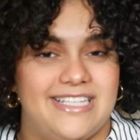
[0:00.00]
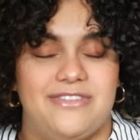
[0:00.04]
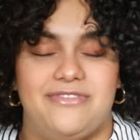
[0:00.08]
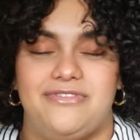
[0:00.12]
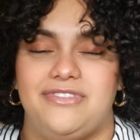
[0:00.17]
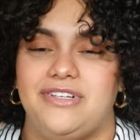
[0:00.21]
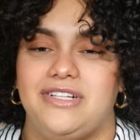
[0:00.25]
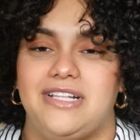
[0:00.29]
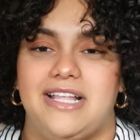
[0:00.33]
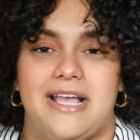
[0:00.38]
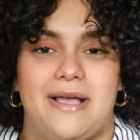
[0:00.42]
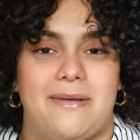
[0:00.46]
You
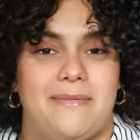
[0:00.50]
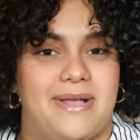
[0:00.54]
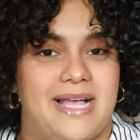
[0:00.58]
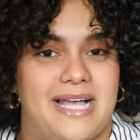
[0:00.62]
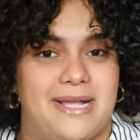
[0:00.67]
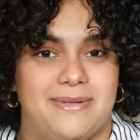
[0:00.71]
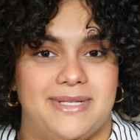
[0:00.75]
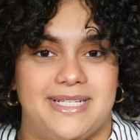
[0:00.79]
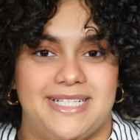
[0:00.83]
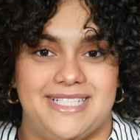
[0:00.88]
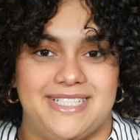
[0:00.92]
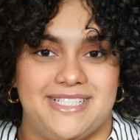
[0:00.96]
feel like a
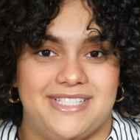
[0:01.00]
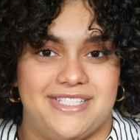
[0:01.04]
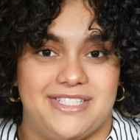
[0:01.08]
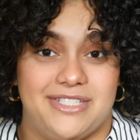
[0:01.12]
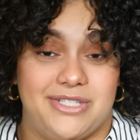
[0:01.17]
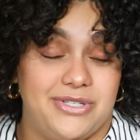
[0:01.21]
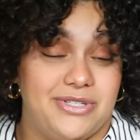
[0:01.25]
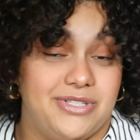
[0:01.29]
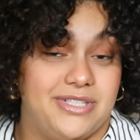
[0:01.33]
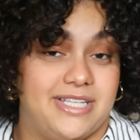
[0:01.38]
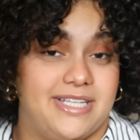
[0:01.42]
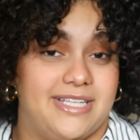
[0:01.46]

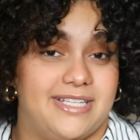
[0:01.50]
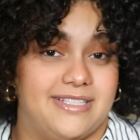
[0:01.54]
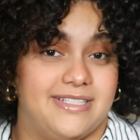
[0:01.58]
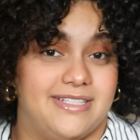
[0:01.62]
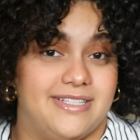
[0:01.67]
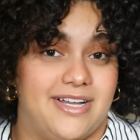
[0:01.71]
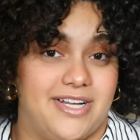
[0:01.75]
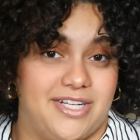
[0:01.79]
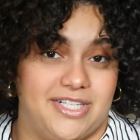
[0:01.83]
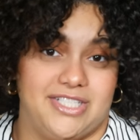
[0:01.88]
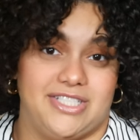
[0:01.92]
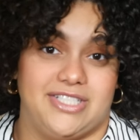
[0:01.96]
babbage, truly,
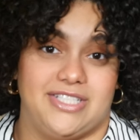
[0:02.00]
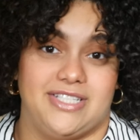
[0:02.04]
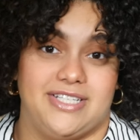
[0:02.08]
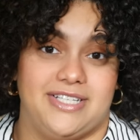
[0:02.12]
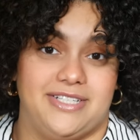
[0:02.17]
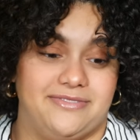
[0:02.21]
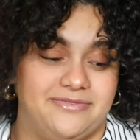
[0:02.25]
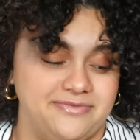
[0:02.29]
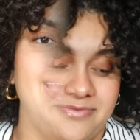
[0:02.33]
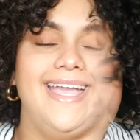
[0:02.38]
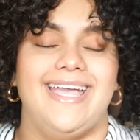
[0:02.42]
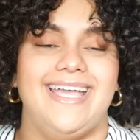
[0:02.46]

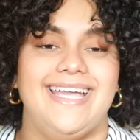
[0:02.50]
honestly.